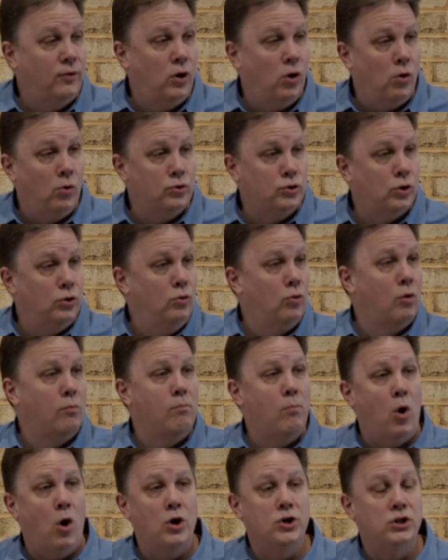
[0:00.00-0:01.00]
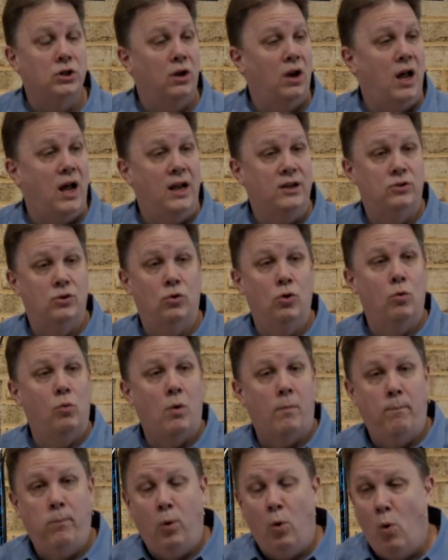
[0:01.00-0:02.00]
culture, who were marginalized or who were
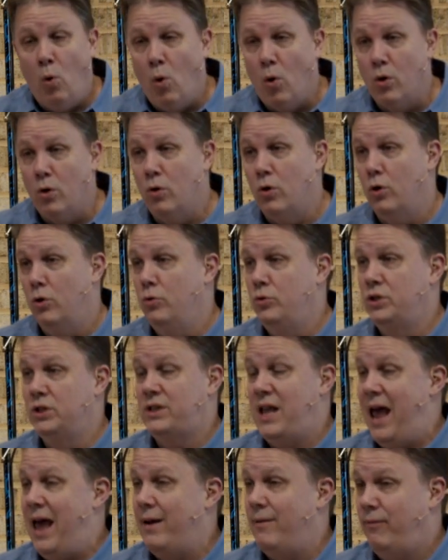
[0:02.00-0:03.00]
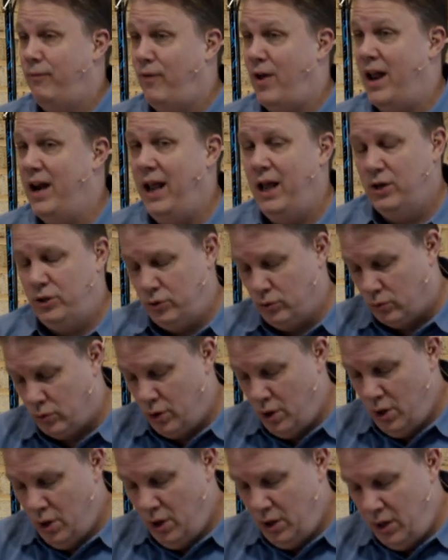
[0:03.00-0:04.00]
poor or who just had a financial
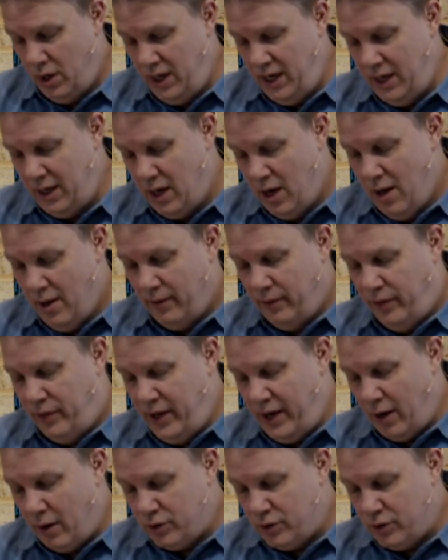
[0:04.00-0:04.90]
need. Their